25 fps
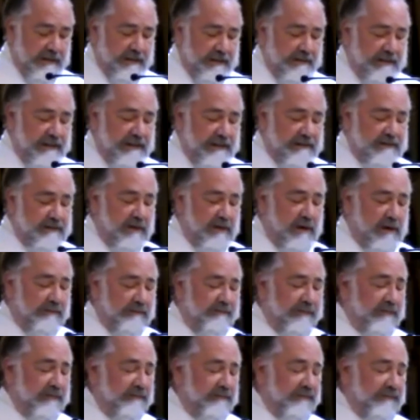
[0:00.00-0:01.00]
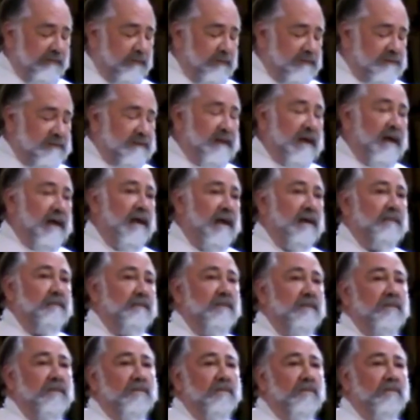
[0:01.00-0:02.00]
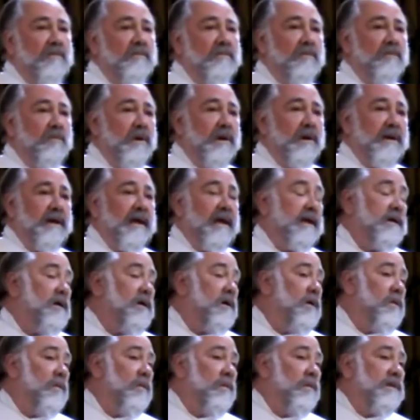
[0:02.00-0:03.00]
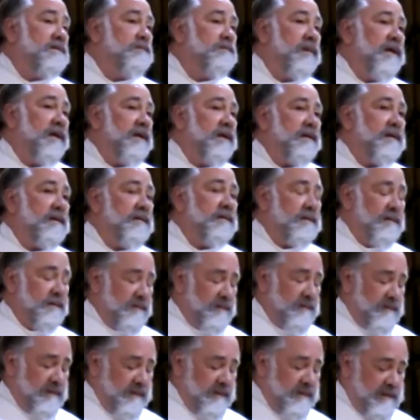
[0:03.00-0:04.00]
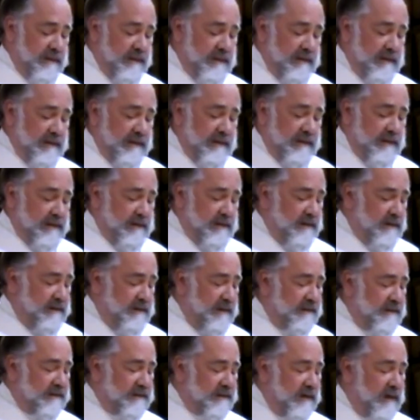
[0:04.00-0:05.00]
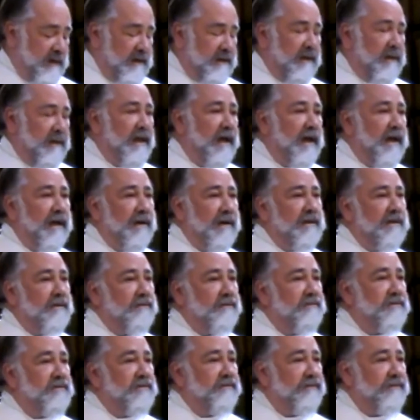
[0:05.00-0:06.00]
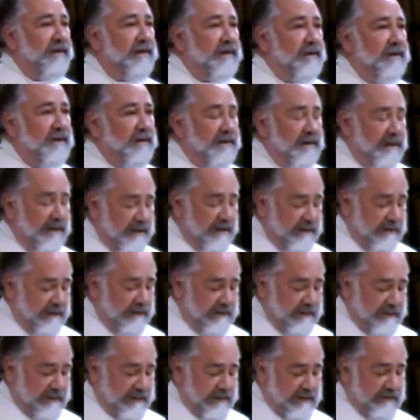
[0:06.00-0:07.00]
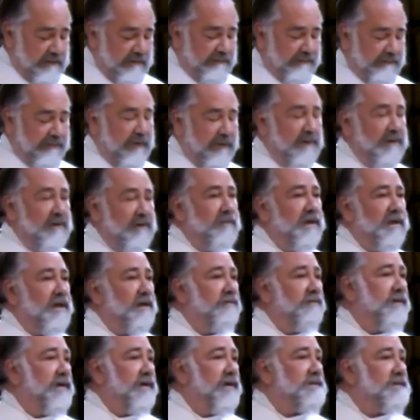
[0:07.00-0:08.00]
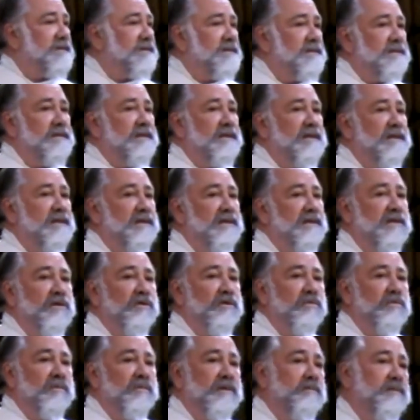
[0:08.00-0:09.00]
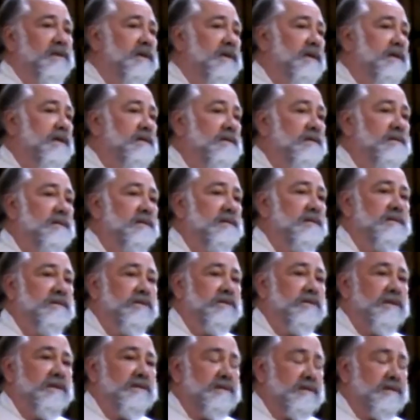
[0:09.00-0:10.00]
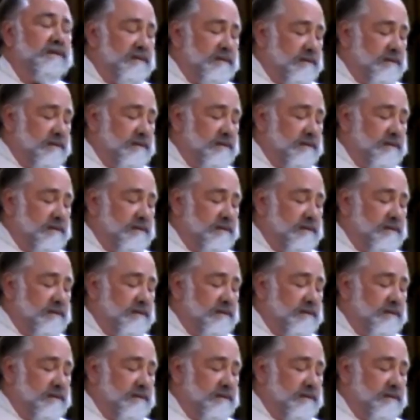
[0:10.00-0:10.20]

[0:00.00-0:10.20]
They saw for the first time what had always been. They saw the light of divinity fully manifesting in the human being, Jesus.